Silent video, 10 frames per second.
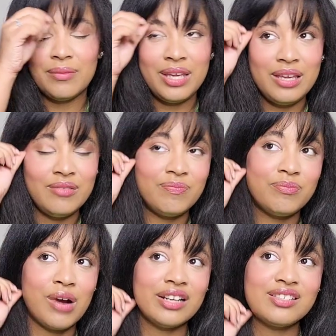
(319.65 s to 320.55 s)

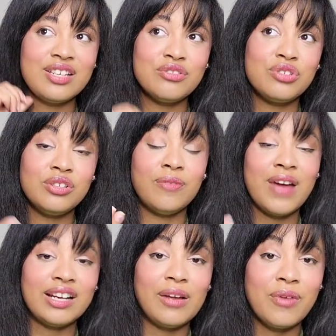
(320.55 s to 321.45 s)
attention to the
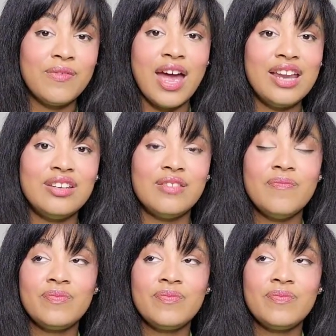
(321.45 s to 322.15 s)
fact that we've had